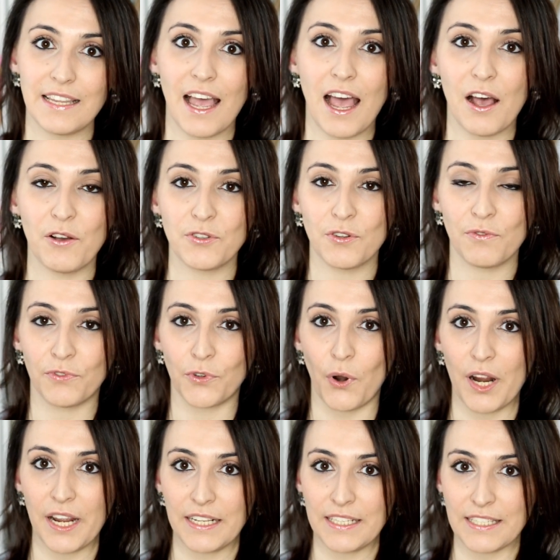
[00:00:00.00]
House of
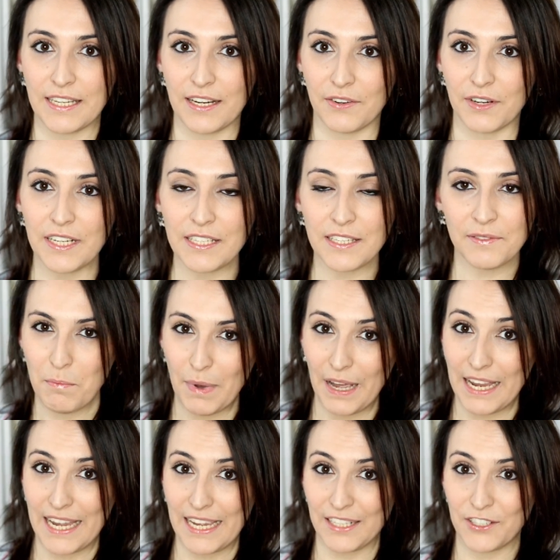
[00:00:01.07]
Rohan series by
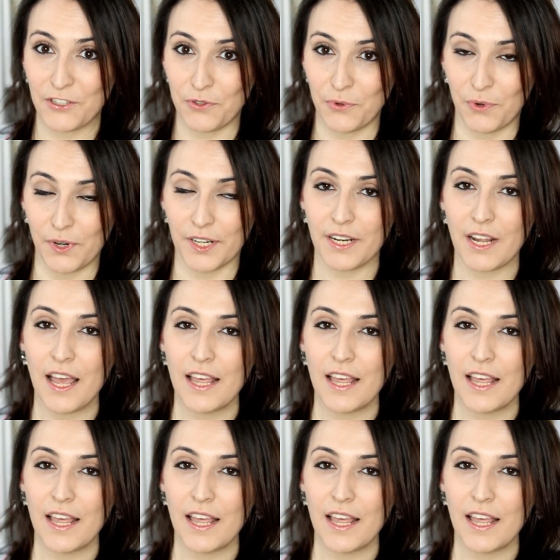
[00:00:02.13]
Anne Stuart.